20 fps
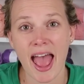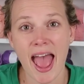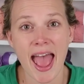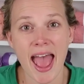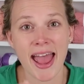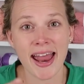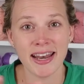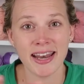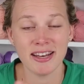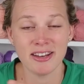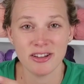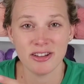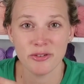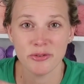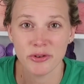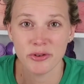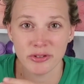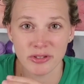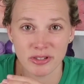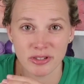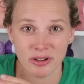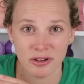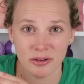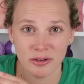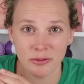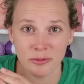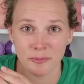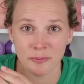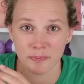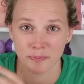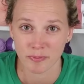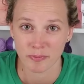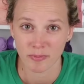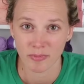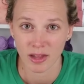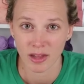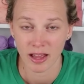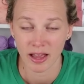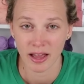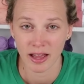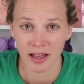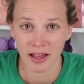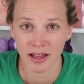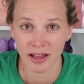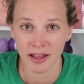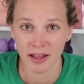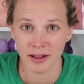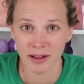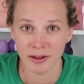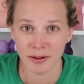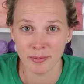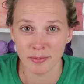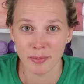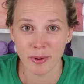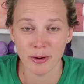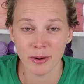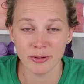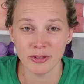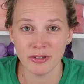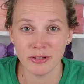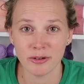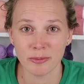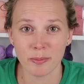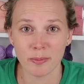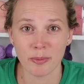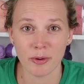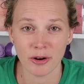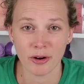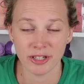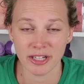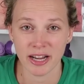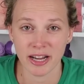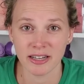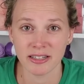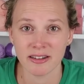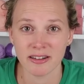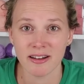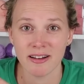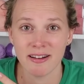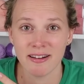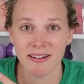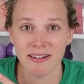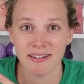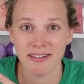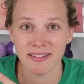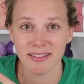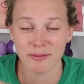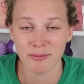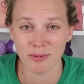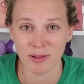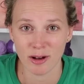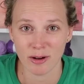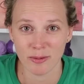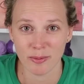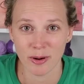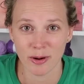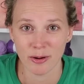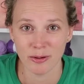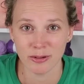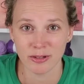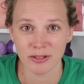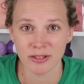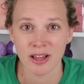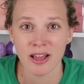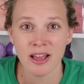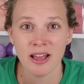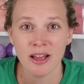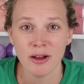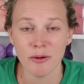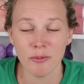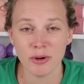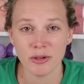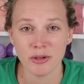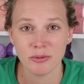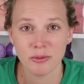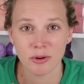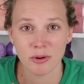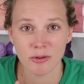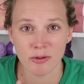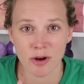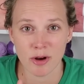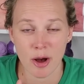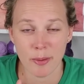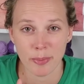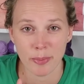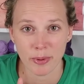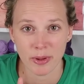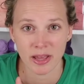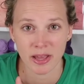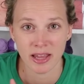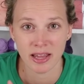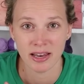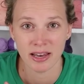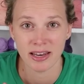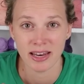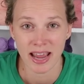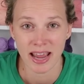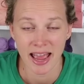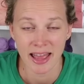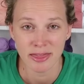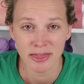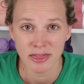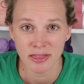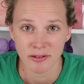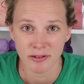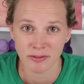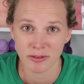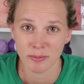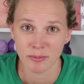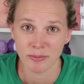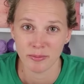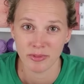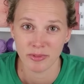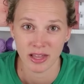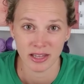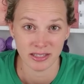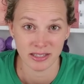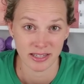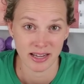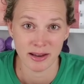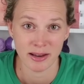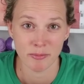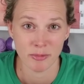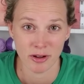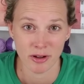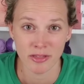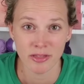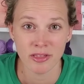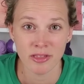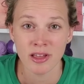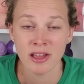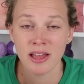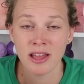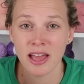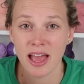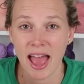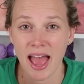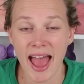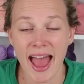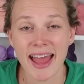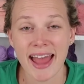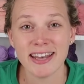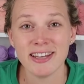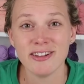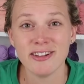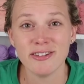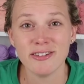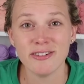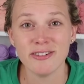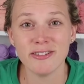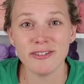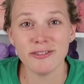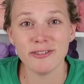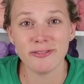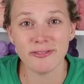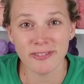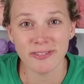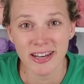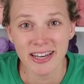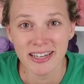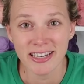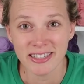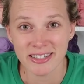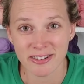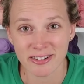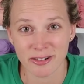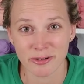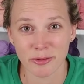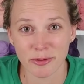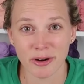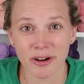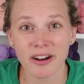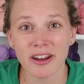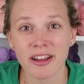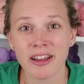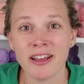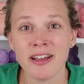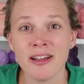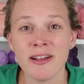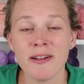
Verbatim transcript: and you also uh, post your project on the blog post which will go up in the end of the, that same month and you finished your work